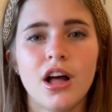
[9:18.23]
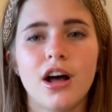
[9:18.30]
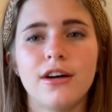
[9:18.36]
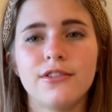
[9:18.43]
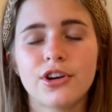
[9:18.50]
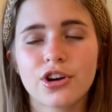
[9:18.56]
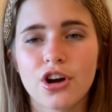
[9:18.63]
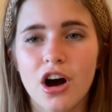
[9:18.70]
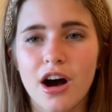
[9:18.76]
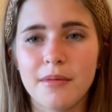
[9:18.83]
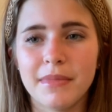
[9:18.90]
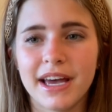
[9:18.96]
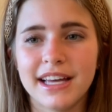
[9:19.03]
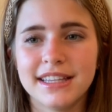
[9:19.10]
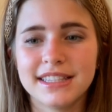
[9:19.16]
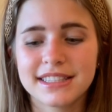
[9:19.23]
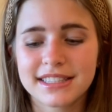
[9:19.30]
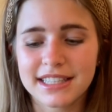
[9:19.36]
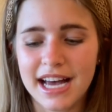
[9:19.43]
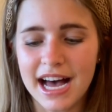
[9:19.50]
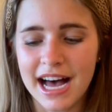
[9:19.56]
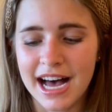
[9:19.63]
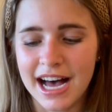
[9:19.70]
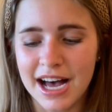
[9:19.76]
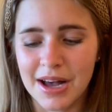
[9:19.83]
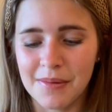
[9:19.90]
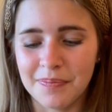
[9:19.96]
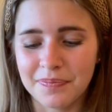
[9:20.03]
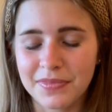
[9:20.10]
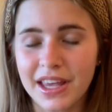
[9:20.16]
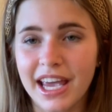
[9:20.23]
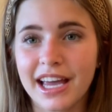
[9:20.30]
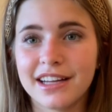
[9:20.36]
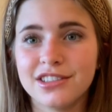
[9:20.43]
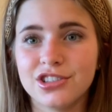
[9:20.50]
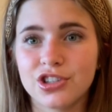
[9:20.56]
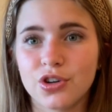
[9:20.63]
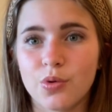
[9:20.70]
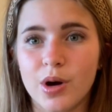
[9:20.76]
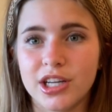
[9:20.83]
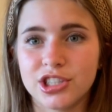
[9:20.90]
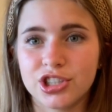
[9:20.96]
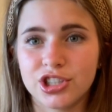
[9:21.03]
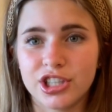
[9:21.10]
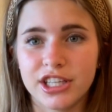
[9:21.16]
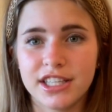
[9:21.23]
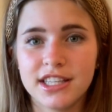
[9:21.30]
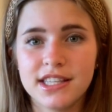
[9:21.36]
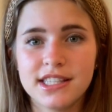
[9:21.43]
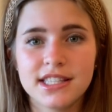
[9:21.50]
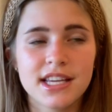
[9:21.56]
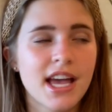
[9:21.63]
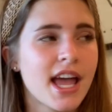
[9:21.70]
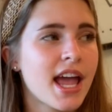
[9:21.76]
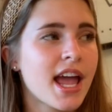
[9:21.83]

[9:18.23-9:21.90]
of your comments um, and your questions.